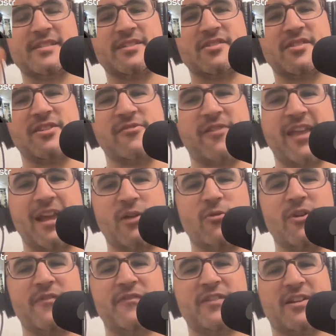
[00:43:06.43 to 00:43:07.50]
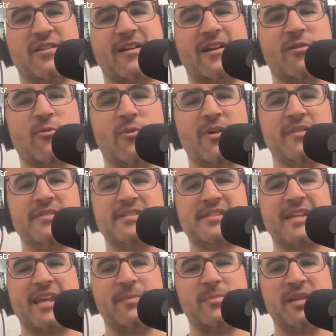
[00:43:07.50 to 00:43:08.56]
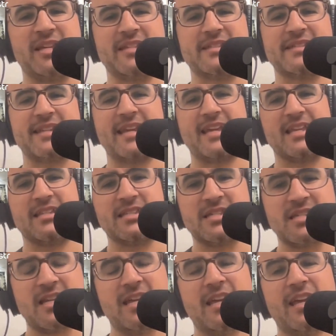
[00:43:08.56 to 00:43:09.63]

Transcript: such that you can't quite figure out where the state begins and ends.